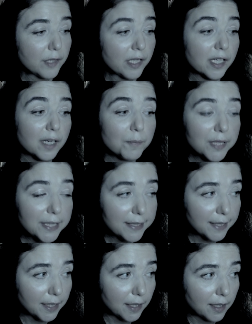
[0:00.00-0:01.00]

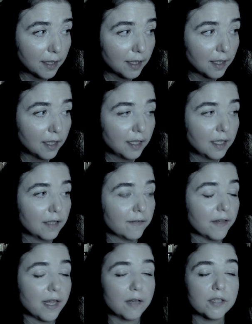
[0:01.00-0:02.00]
completely
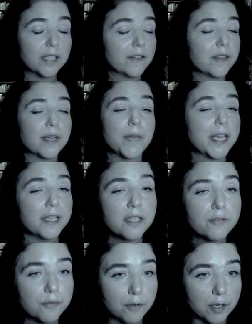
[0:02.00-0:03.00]
without giving them
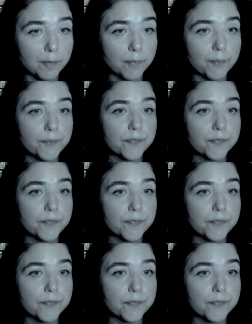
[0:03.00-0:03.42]
any form,